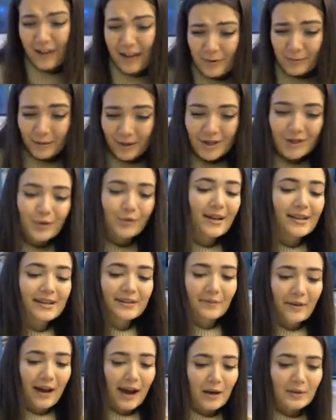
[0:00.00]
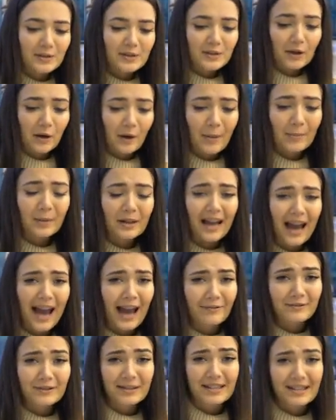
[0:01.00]
really want to stress her out, so I'm gonna
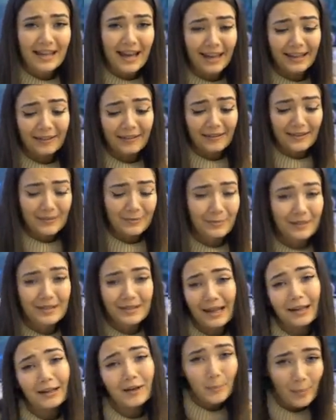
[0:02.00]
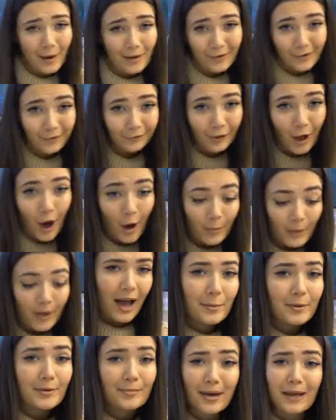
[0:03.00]
have to say that this was a little bit of a flop.
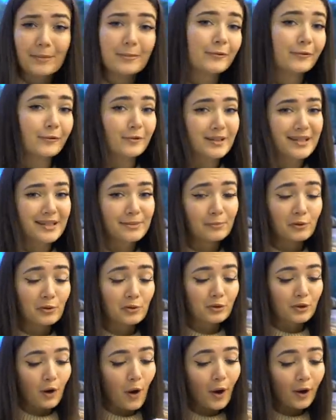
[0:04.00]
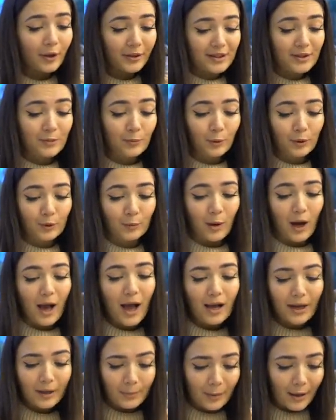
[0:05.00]
I mean, maybe for a small dog this would
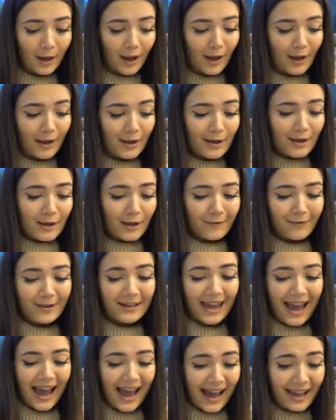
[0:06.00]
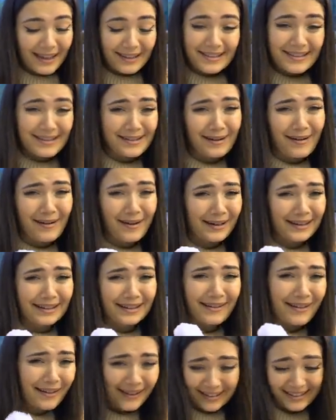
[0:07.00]
work, but for cats, I
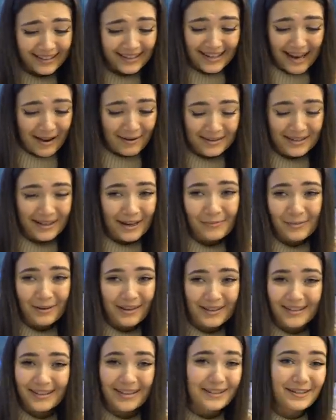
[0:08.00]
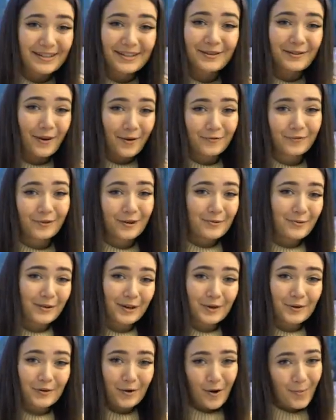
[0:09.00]
highly doubt it because they just don't really
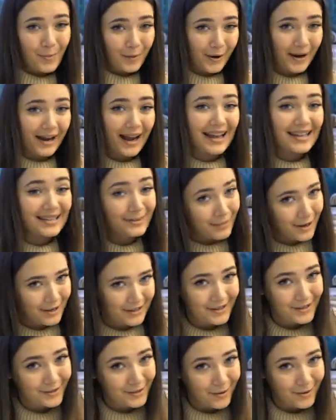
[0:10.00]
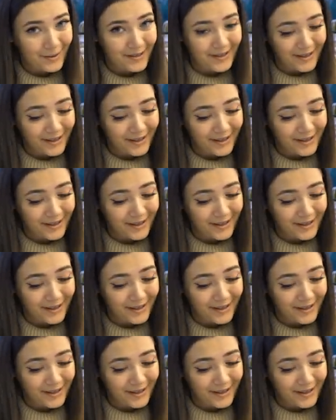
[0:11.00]
want to cooperate as much as dogs